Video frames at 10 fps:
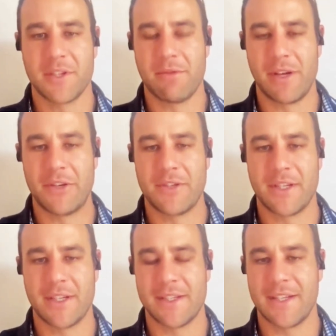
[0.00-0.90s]
be really
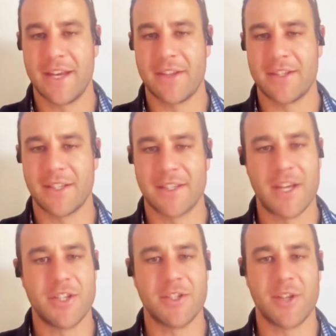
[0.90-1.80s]
interesting to see how the Six
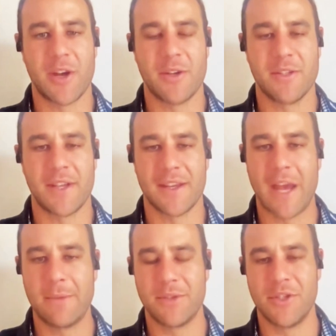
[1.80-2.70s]
Nations goes, how the
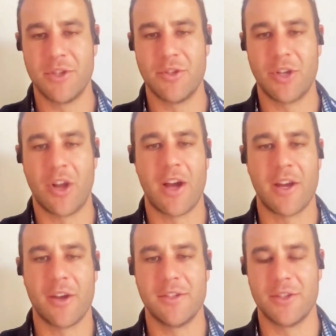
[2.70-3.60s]
games in June, July
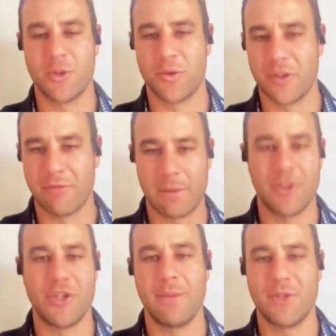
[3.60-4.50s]
goes, the shortened
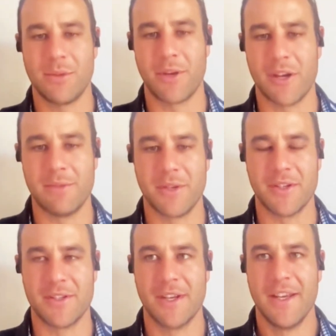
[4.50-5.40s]
Rugby Championship goes,
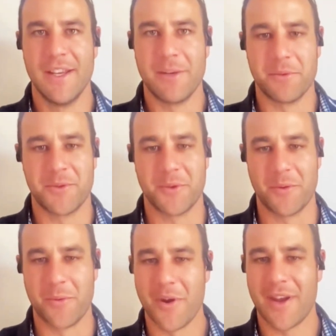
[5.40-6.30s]
because we'll sort
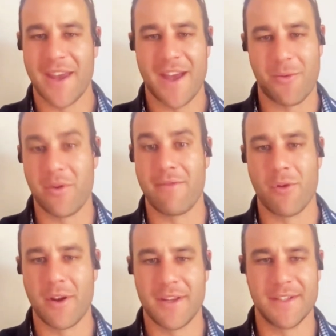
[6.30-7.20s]
of work out where
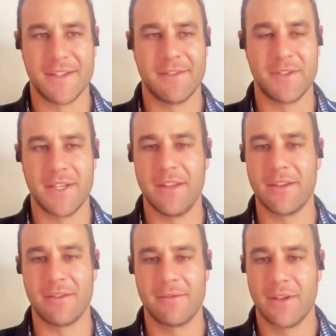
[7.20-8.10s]
everyone is. And if it's
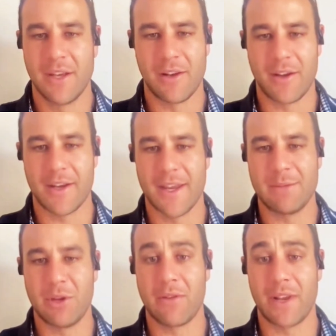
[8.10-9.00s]
anything like it has
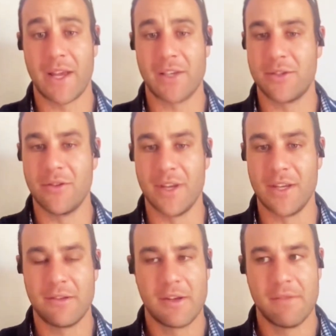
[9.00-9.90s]
been over the last 2
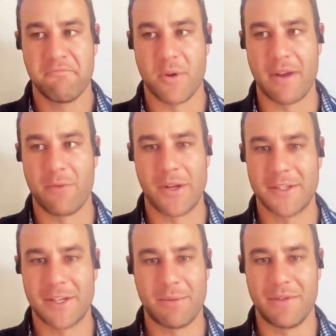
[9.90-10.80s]
years,
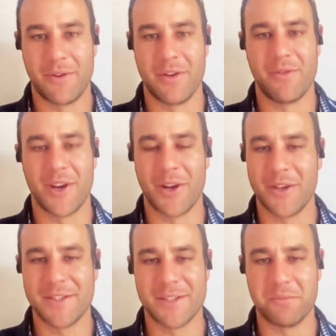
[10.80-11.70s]
everyone's going to be very, very
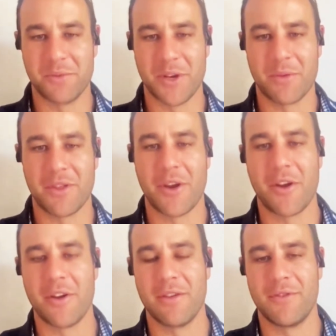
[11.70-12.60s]
close, and we've done
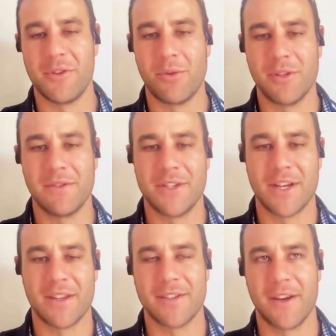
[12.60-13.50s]
only a few points to each
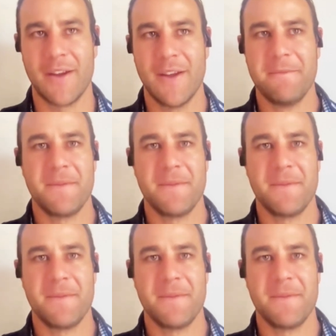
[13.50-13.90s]
other. So